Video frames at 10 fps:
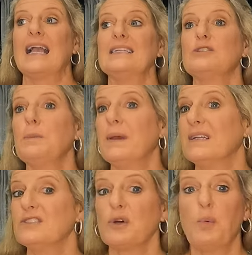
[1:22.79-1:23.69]
It
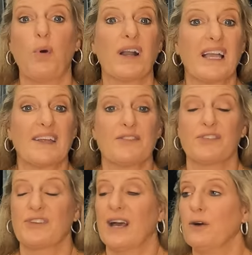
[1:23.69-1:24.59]
depends on what kind of
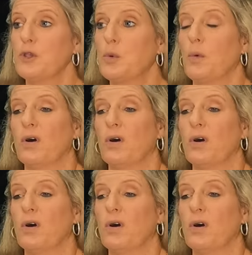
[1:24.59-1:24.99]
style you